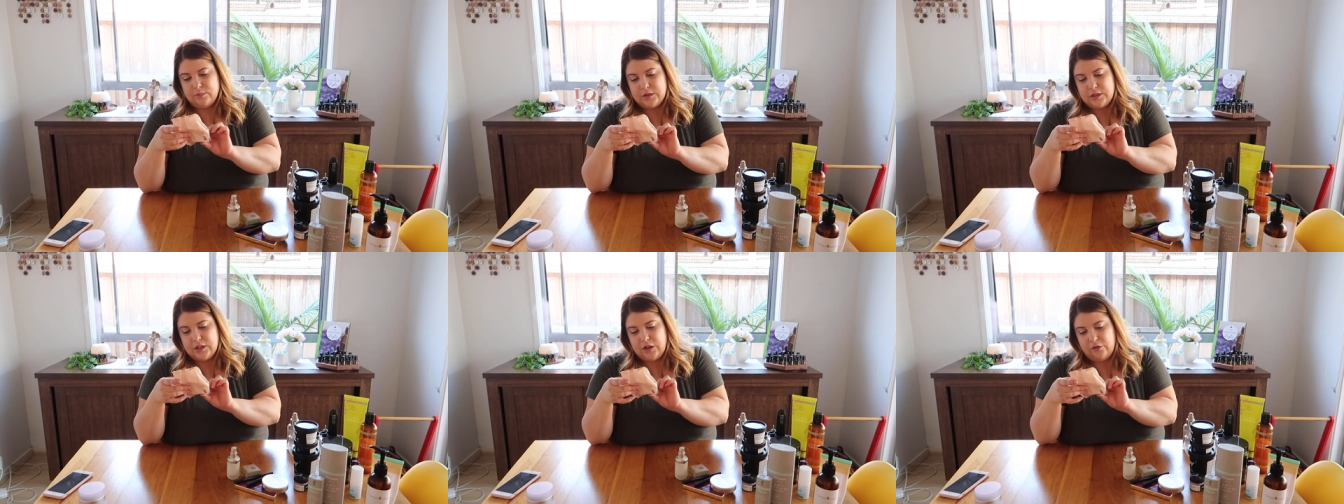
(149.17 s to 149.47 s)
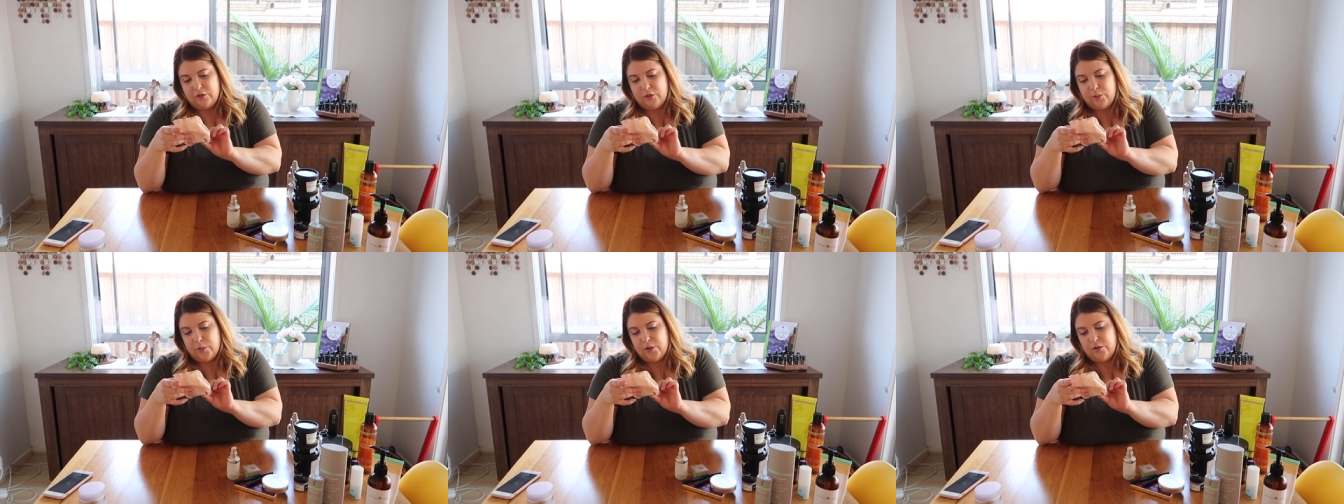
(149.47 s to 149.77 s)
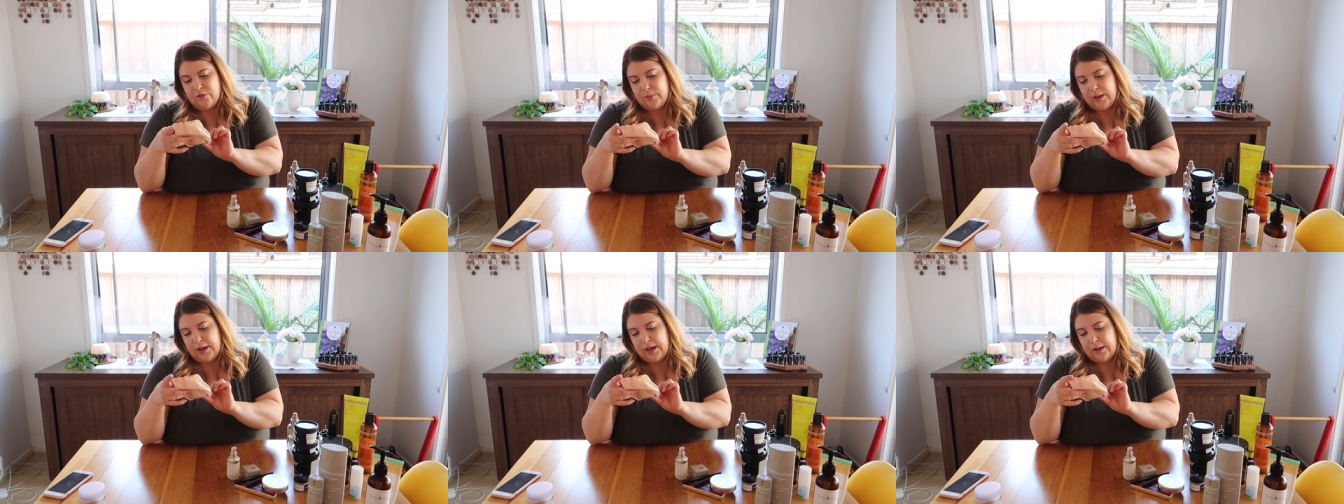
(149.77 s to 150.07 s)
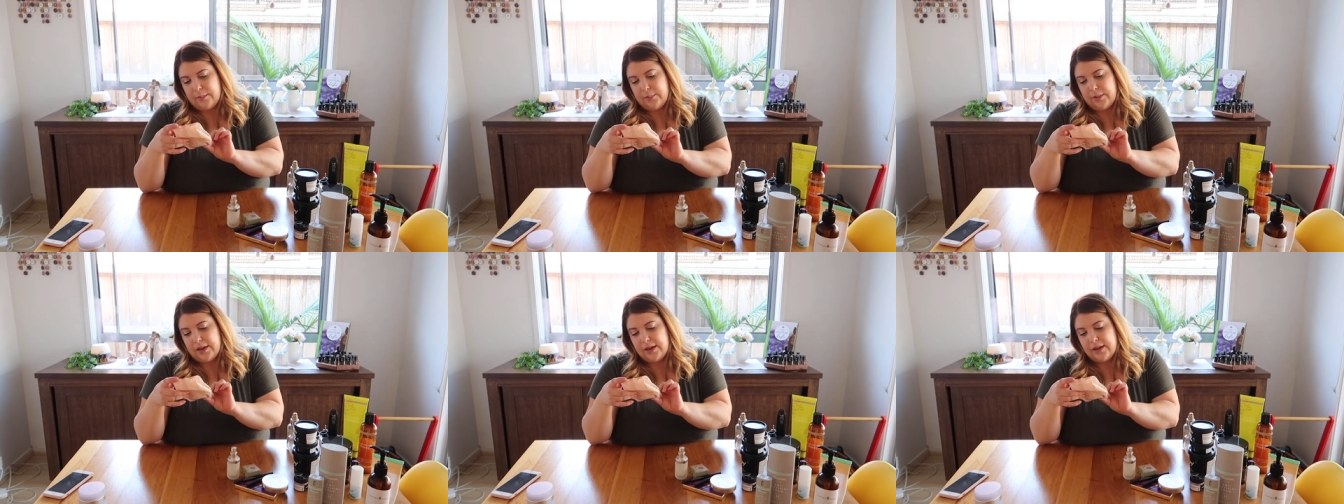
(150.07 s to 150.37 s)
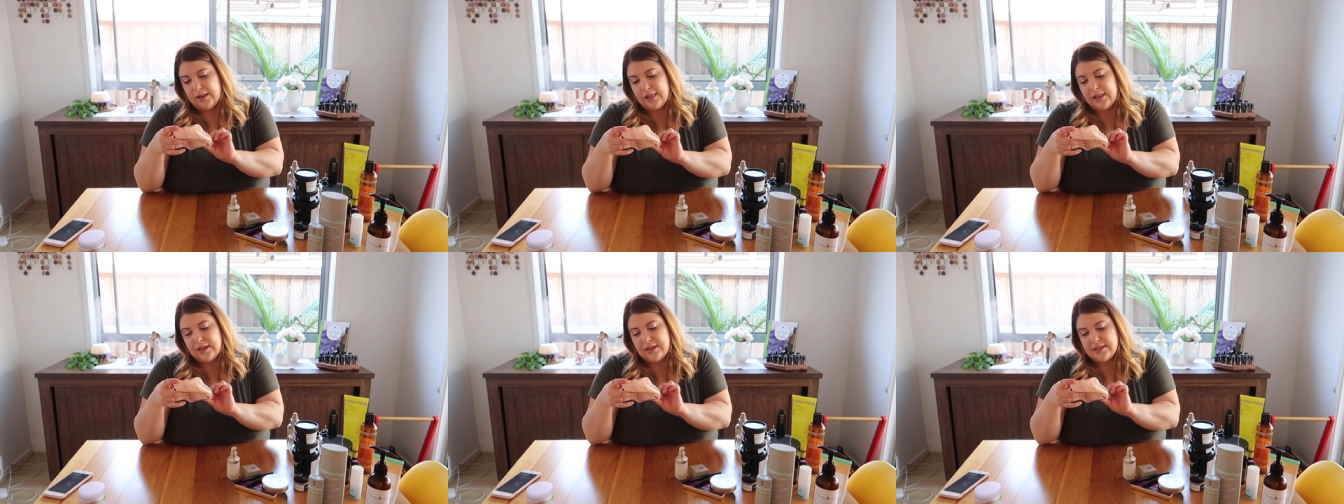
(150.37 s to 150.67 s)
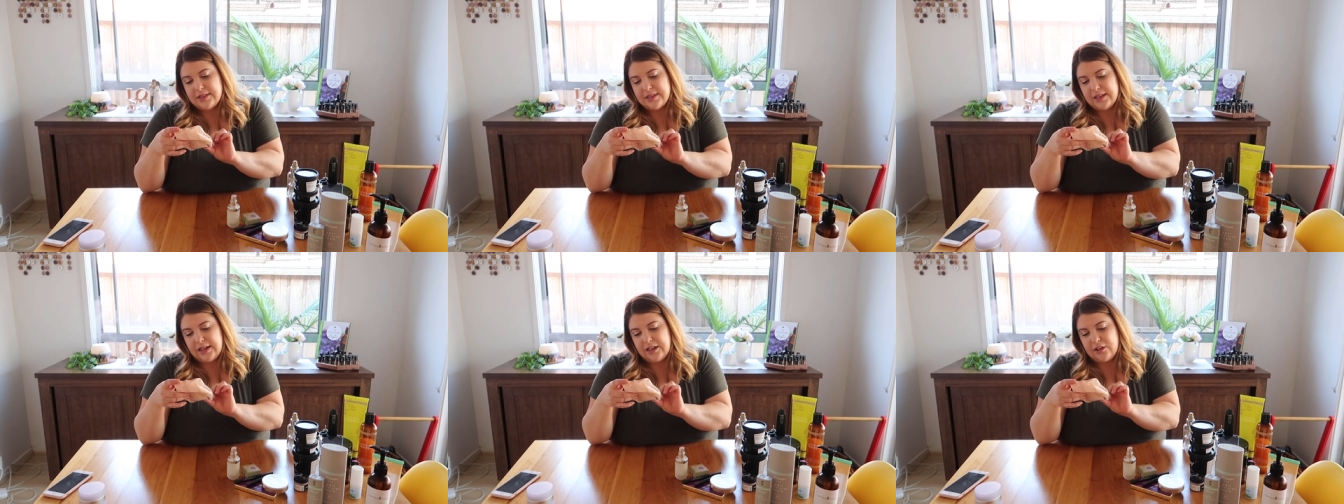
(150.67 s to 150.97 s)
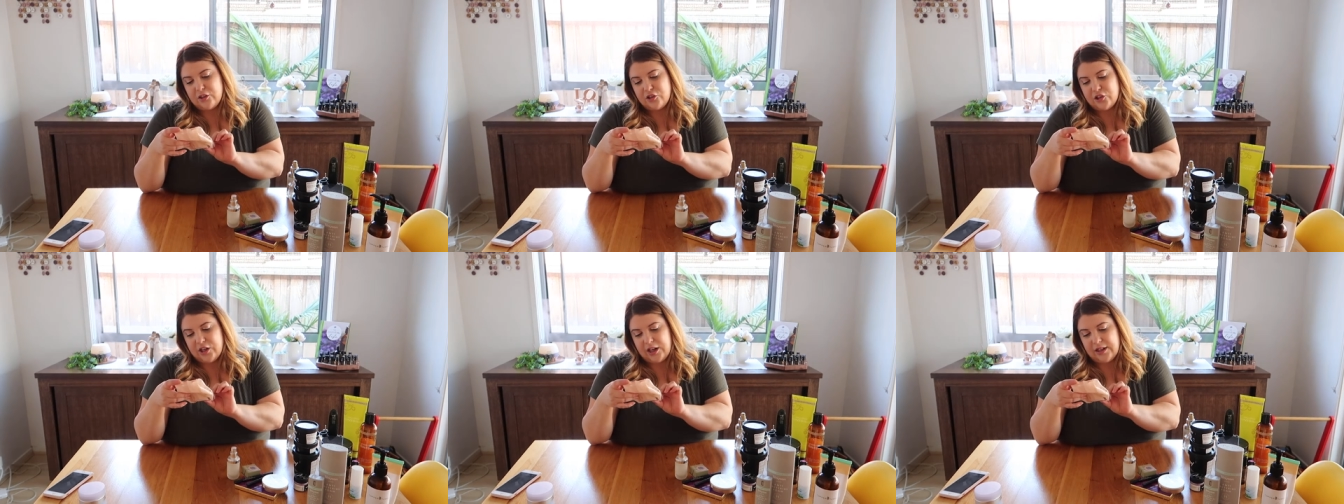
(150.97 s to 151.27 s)
So remove makeup and cleanse
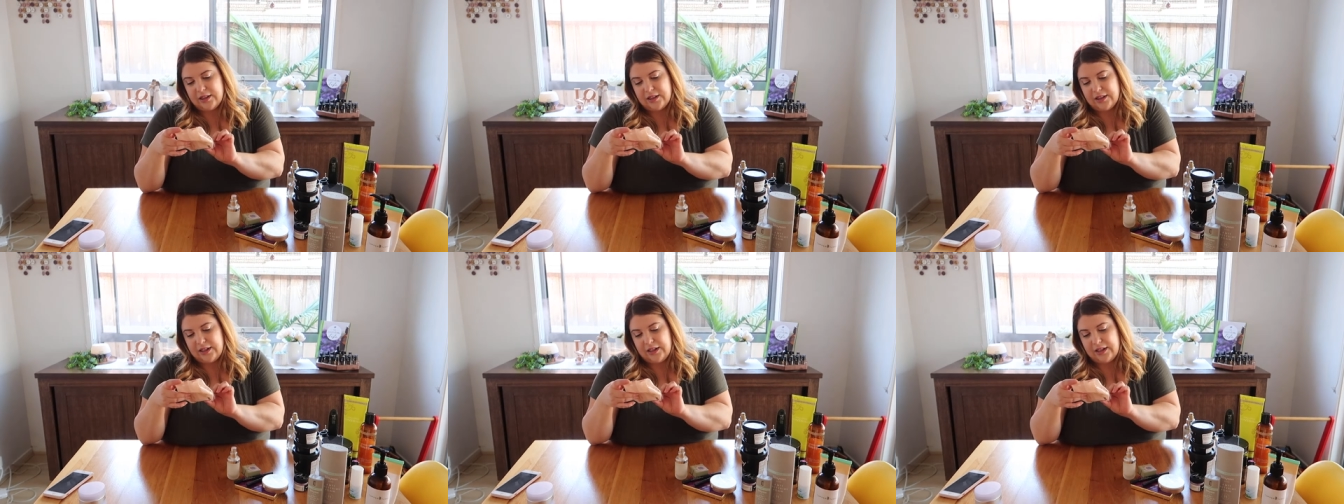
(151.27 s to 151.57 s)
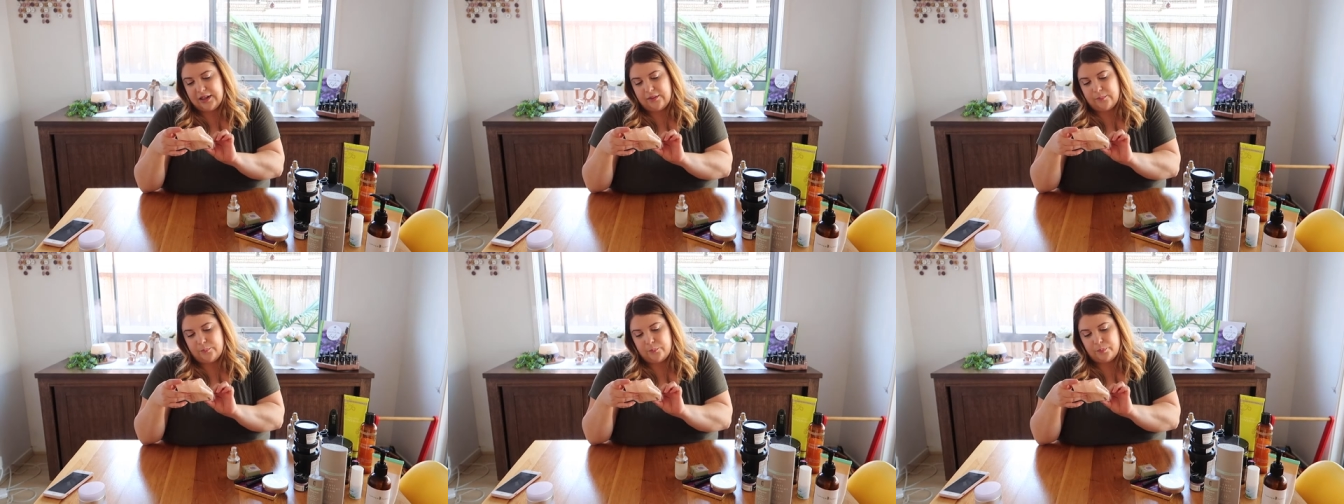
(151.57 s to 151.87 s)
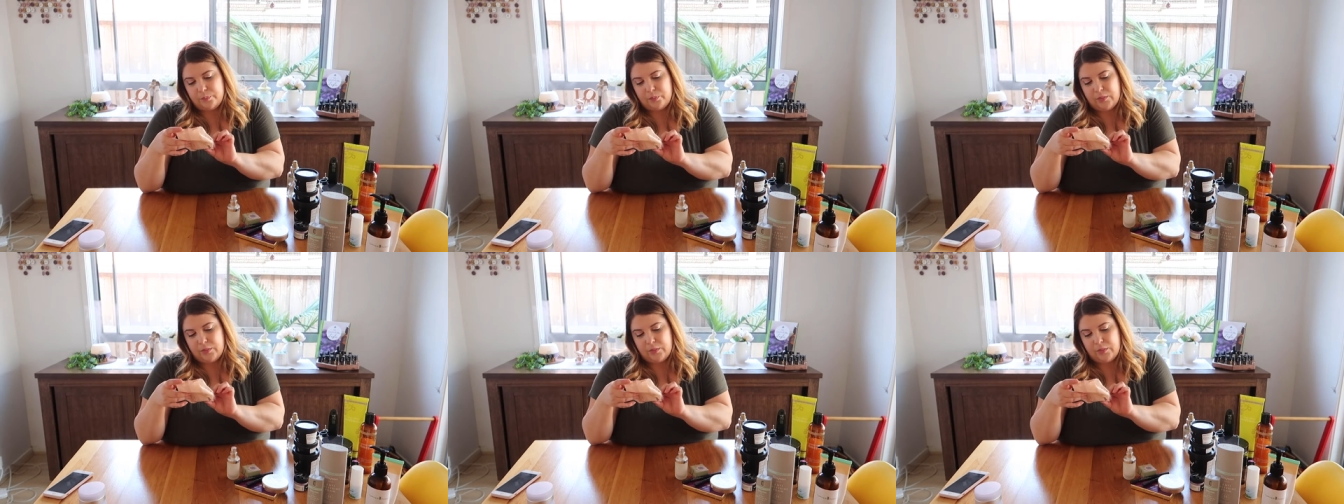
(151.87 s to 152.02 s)
skin gently